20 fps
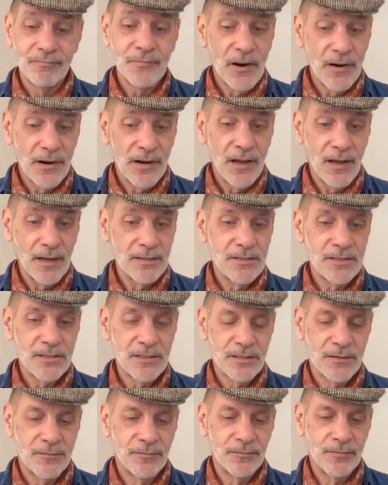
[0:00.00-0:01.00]
Very
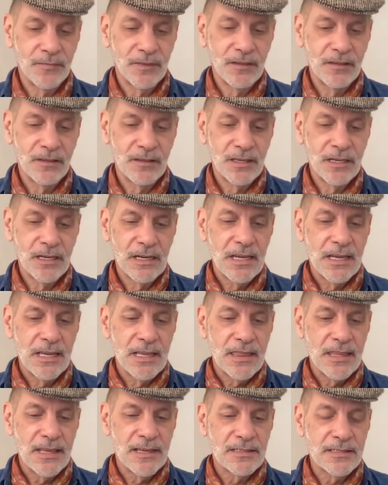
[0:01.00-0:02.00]
nice.
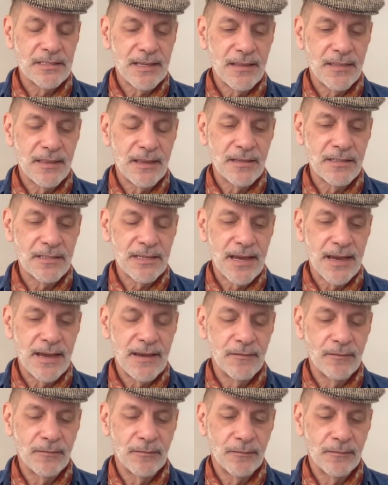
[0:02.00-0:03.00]
There's a
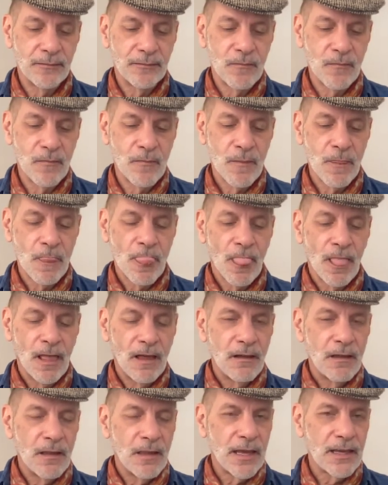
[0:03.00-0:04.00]

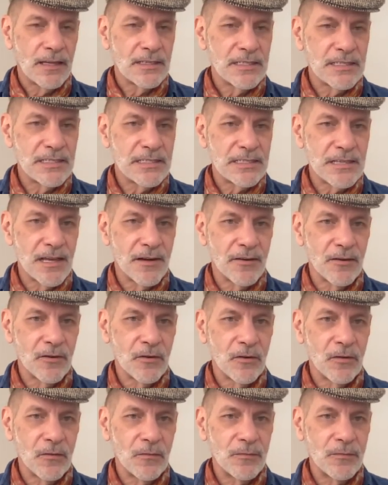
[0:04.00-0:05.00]
like a
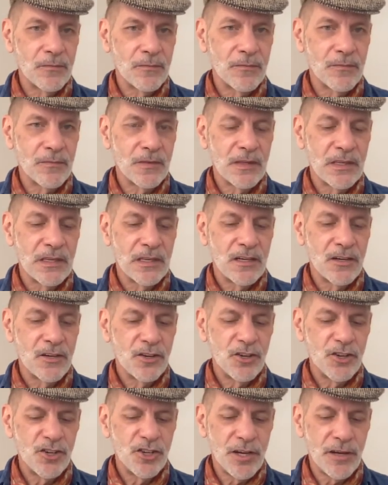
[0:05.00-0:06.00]
subtle
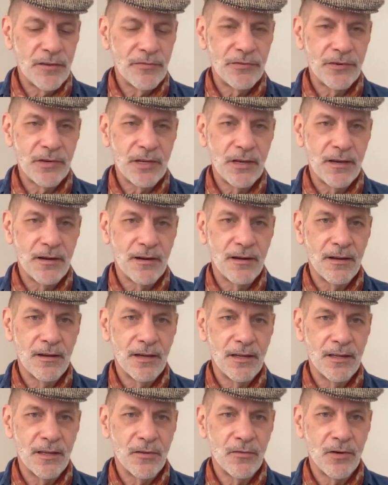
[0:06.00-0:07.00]
shift here
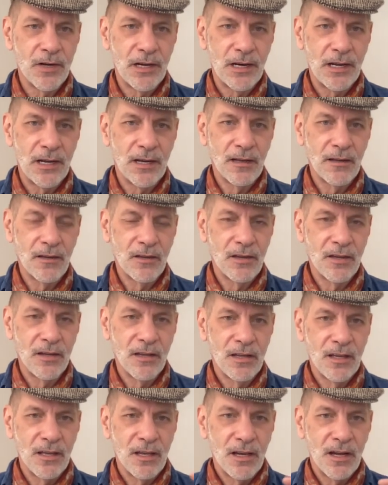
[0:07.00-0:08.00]
in the reading
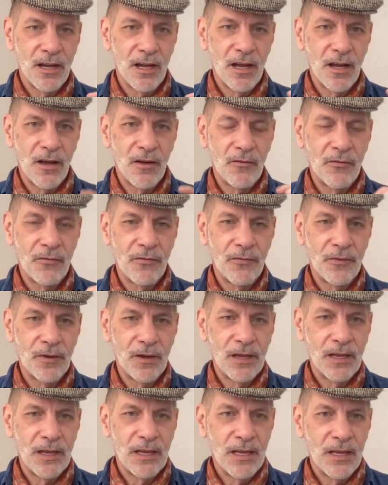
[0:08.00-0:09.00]
of
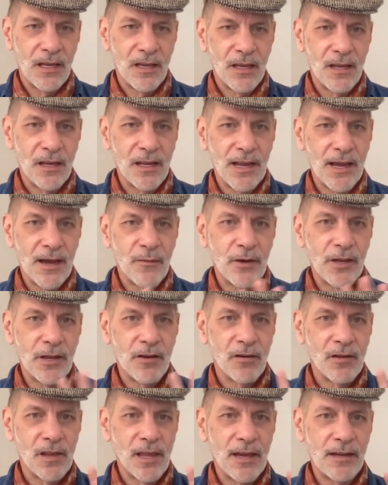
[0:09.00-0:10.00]
allowing
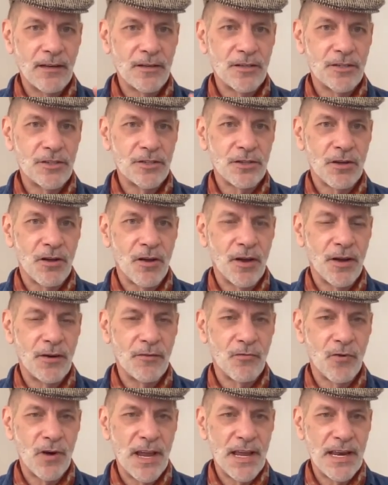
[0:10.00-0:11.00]
your light to shine,
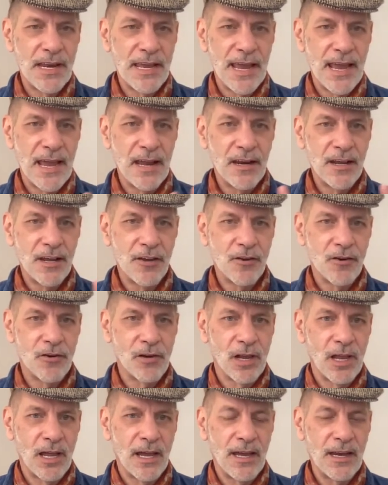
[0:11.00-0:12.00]
radiating your
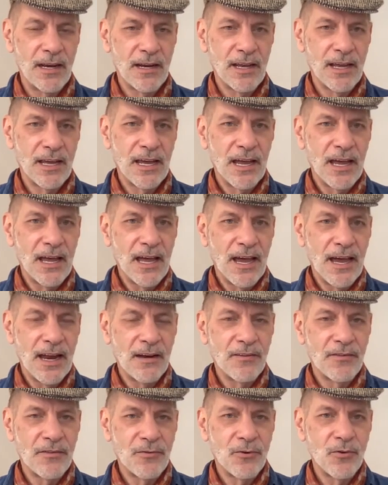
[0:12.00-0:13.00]
light,
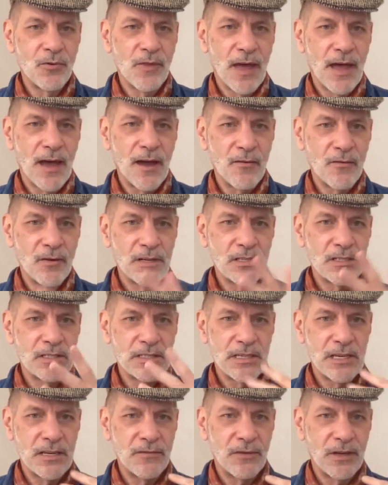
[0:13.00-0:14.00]
and through that
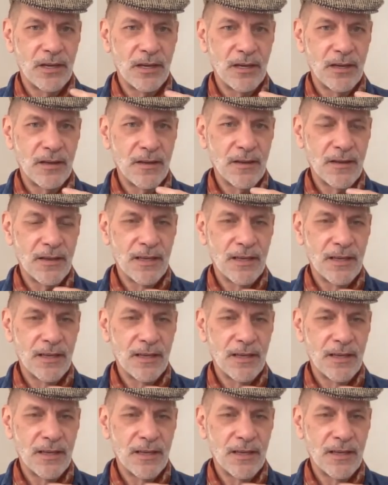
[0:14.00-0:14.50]
receiving